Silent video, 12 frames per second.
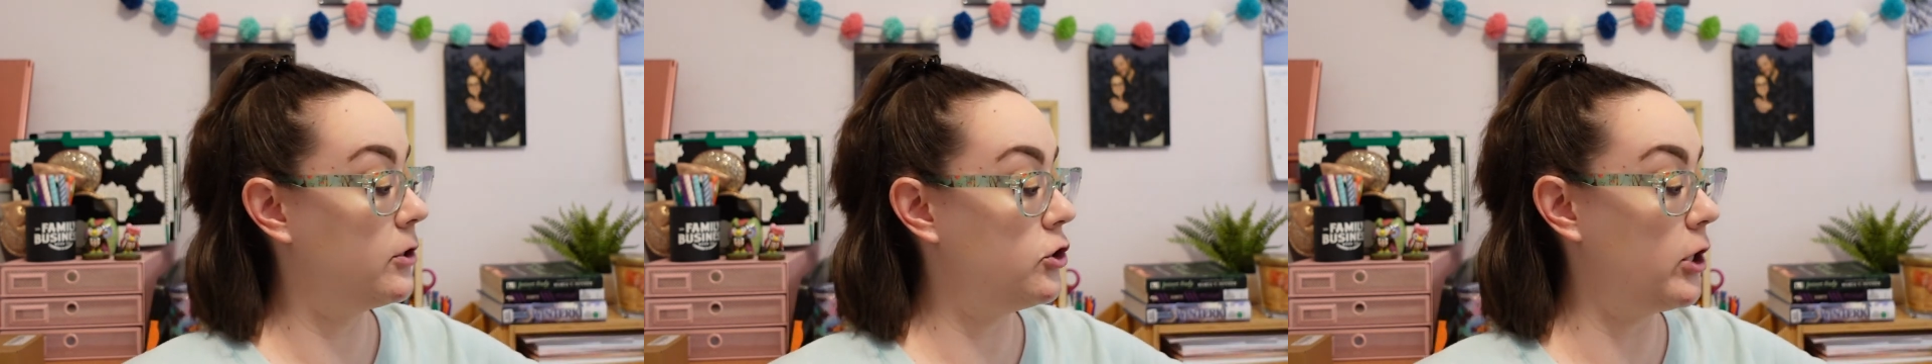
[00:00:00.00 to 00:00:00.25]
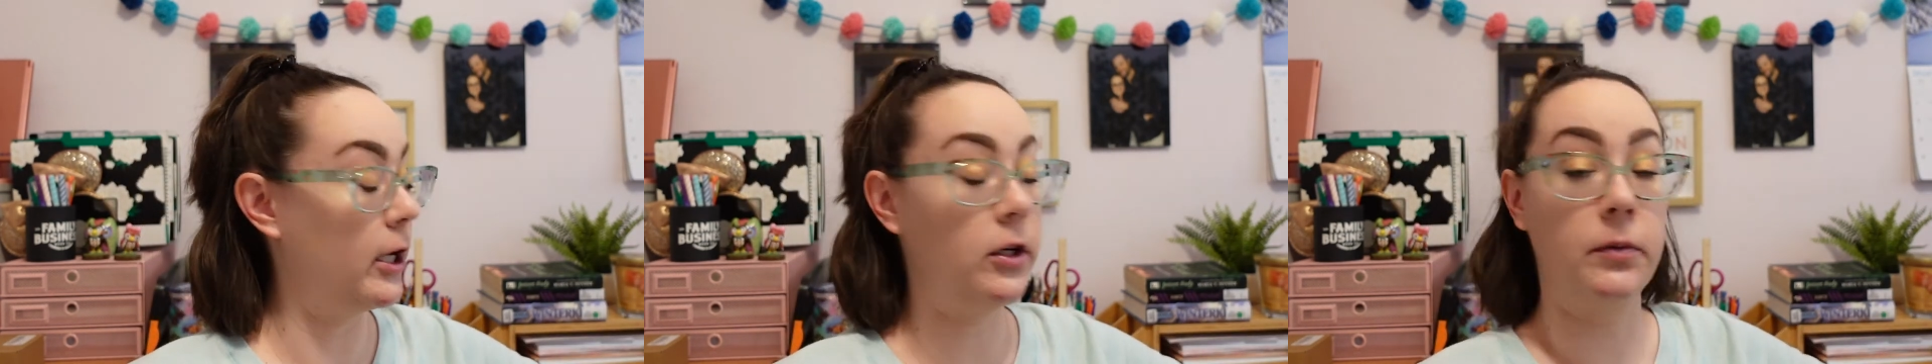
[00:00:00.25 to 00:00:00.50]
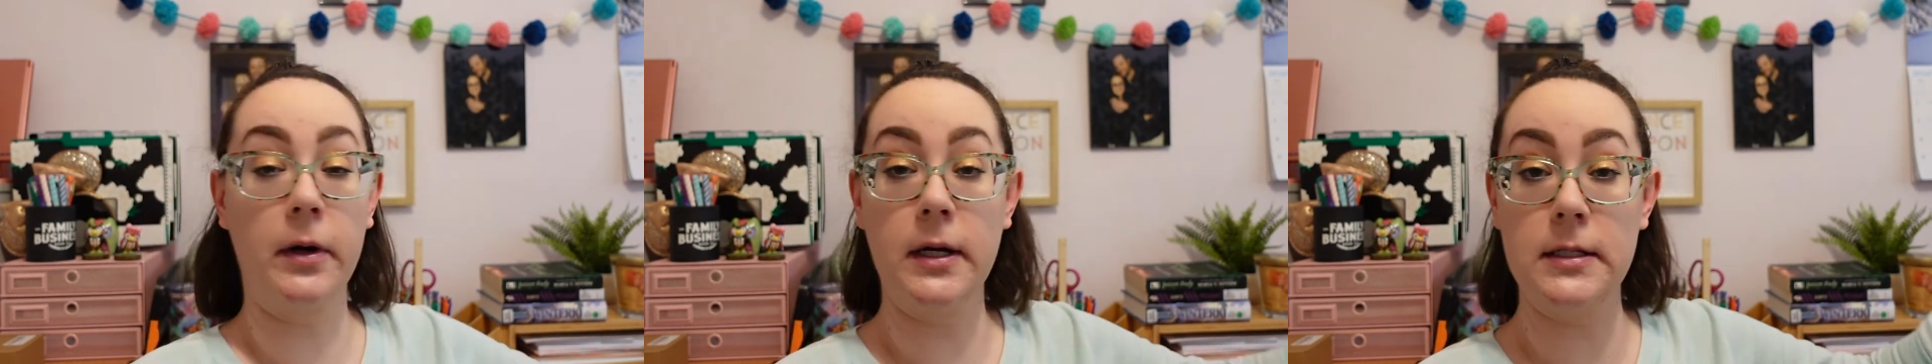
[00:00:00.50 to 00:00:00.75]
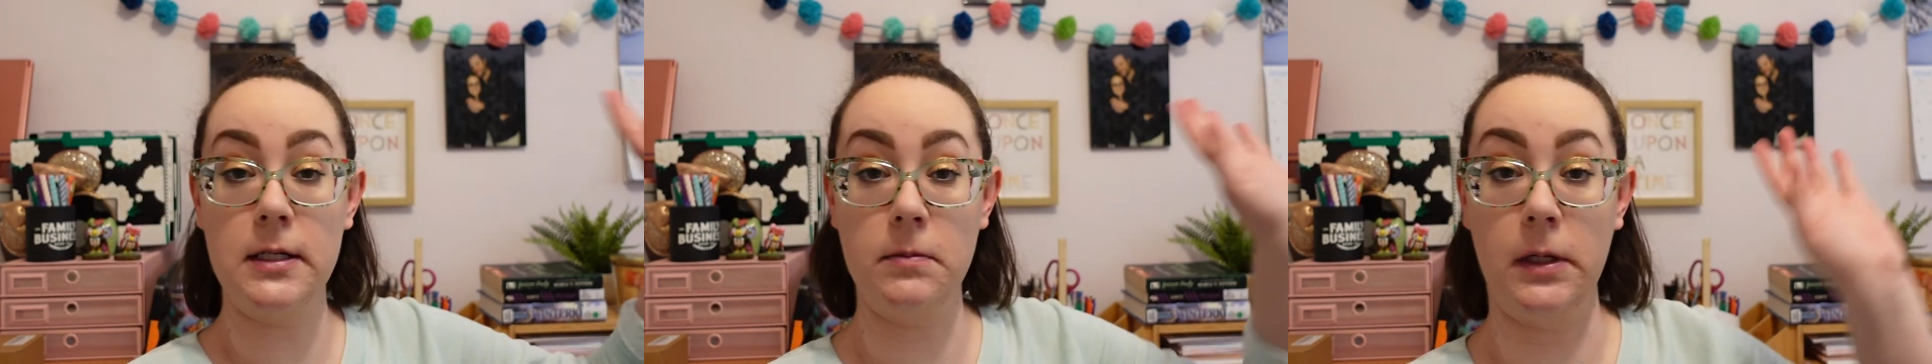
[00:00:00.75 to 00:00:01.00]
January
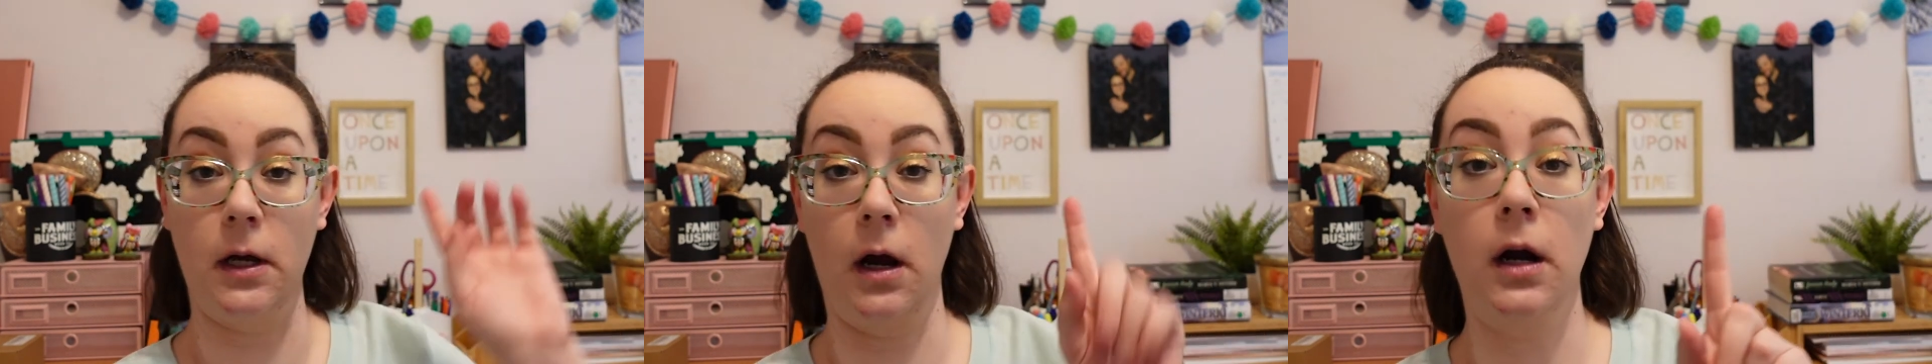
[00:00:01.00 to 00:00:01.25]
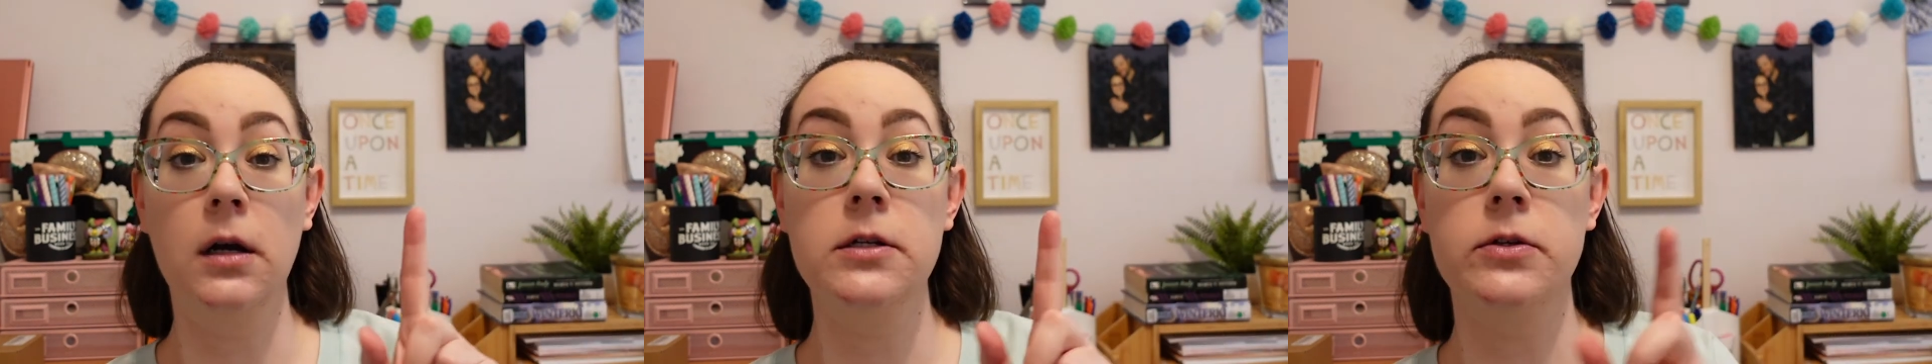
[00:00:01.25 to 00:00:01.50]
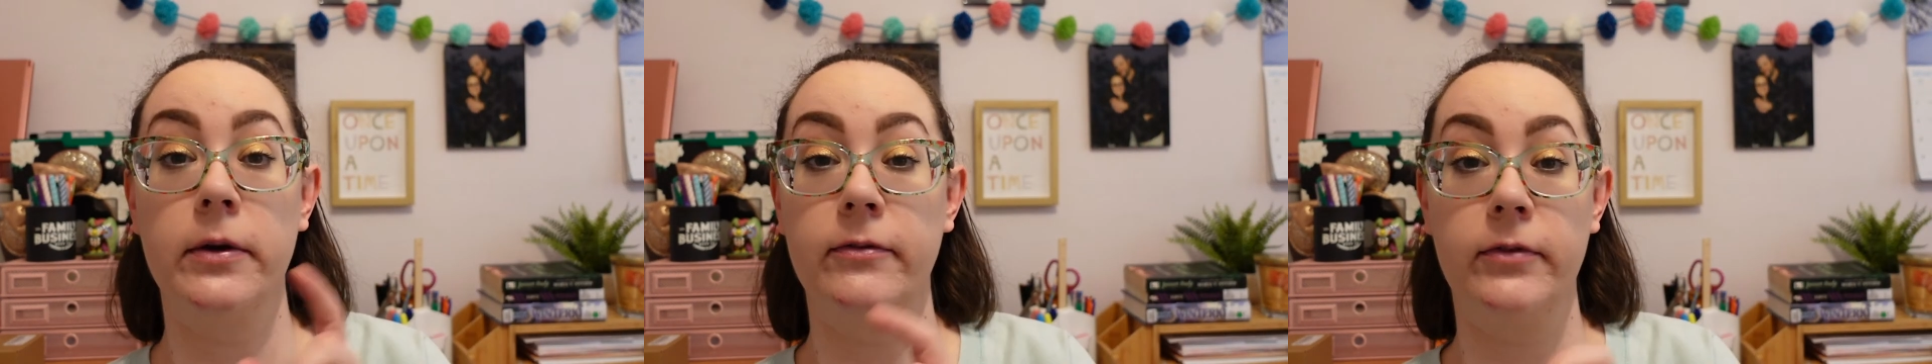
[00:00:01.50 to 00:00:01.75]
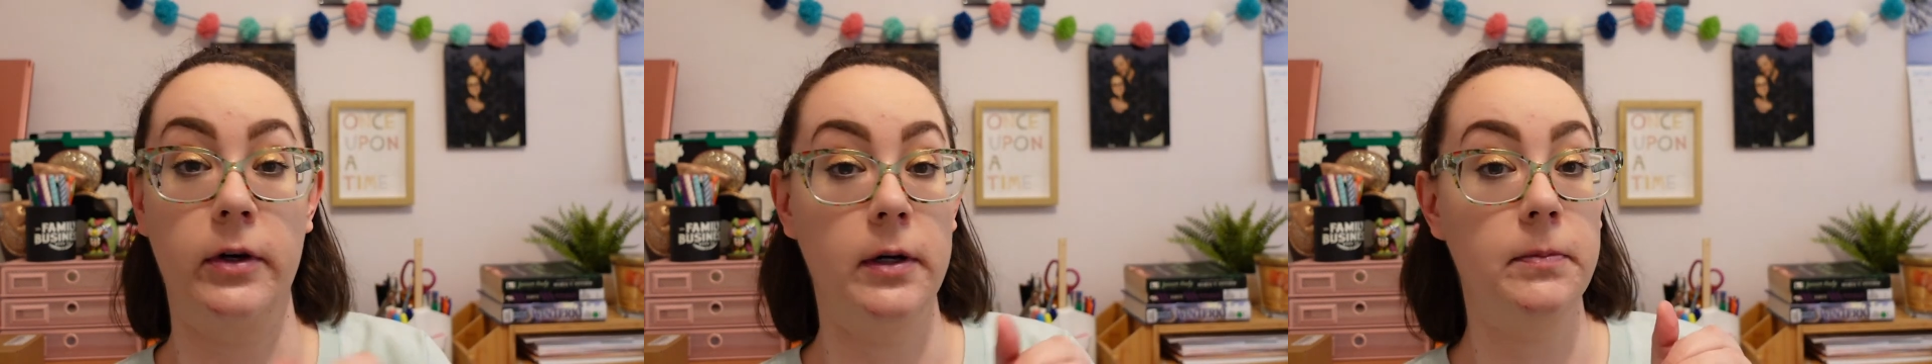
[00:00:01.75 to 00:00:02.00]
TBR, so I'm
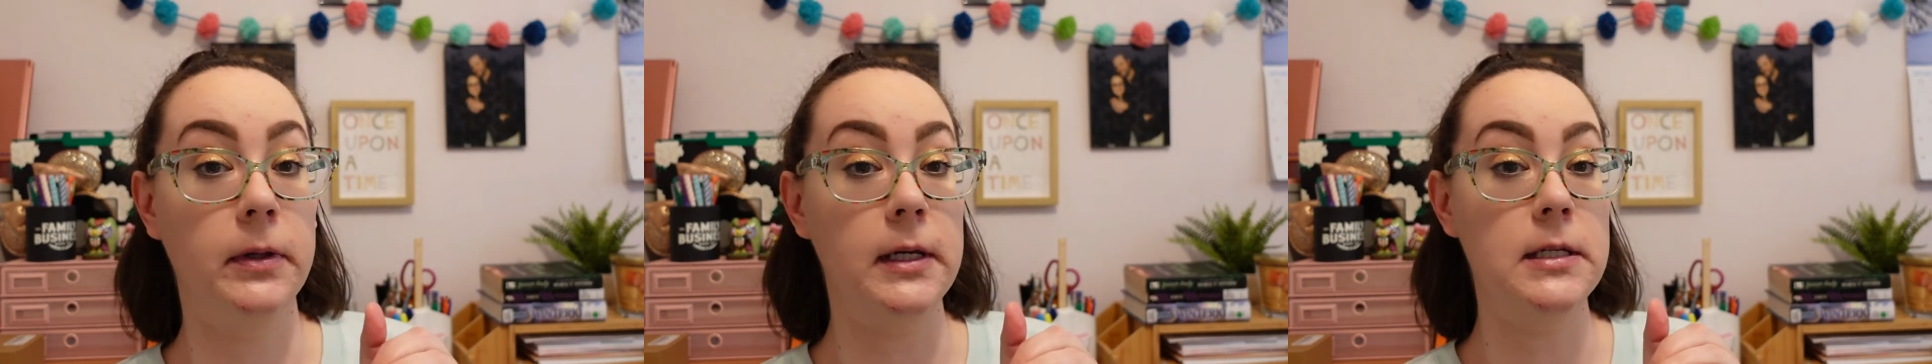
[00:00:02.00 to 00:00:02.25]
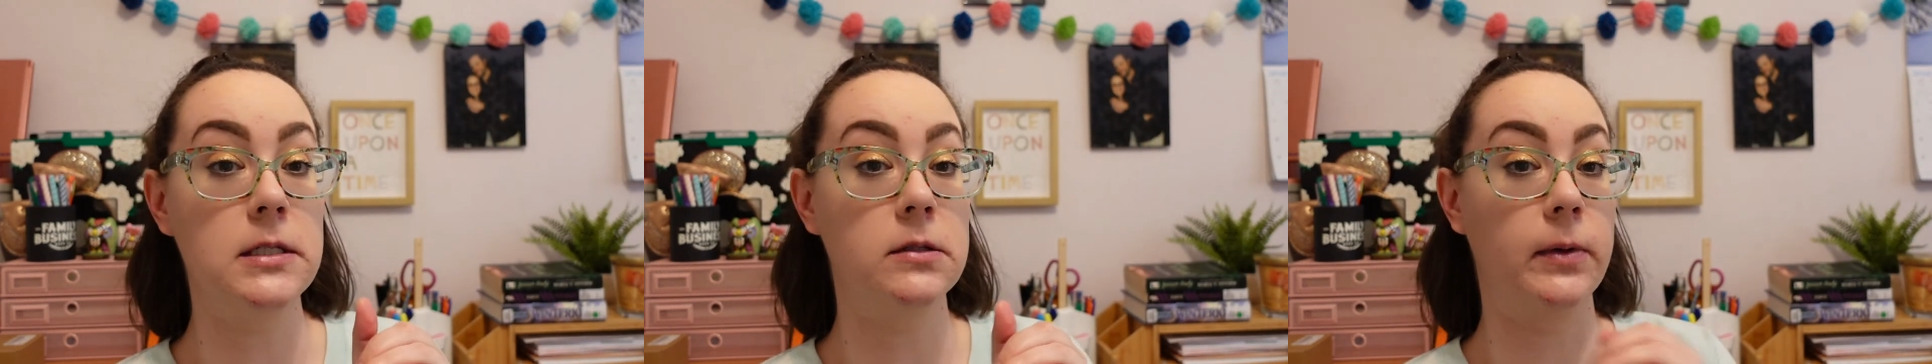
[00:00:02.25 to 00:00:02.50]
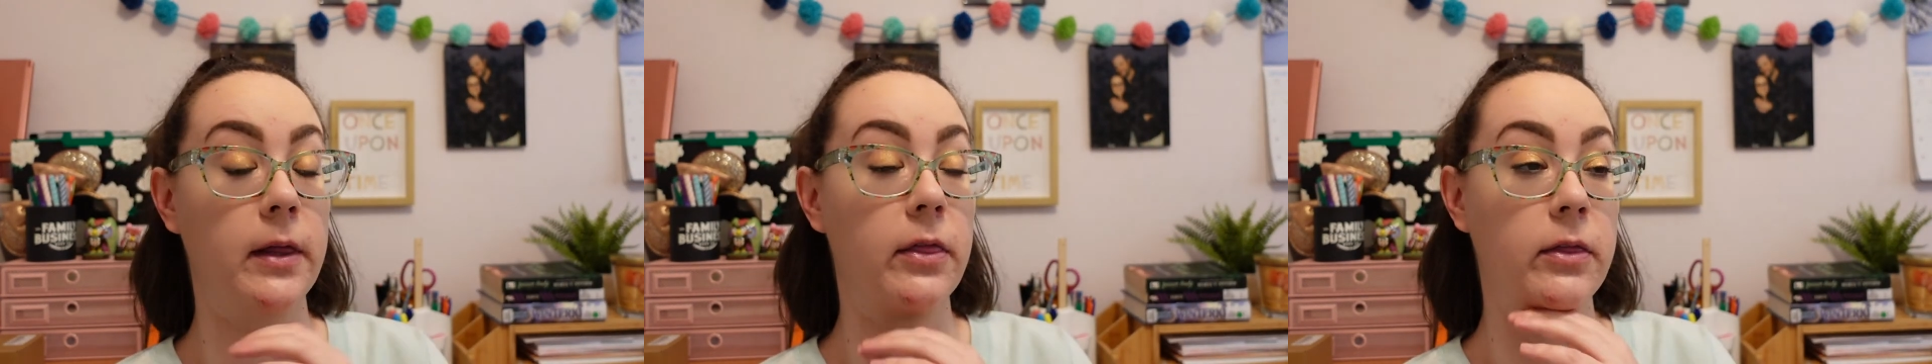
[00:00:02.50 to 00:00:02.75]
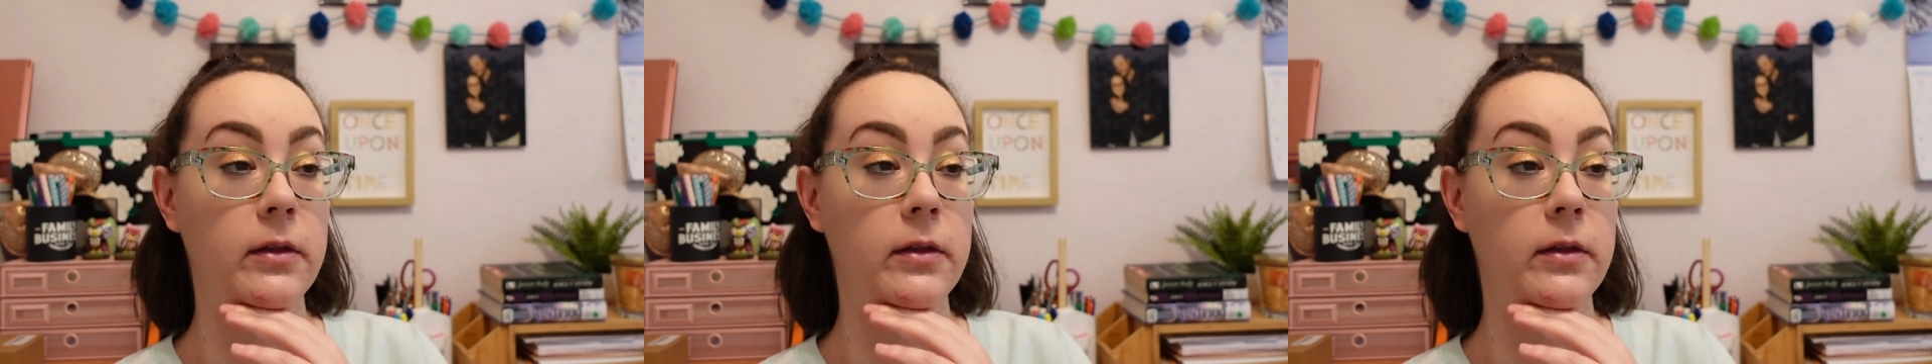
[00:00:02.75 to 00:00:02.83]
very pleased with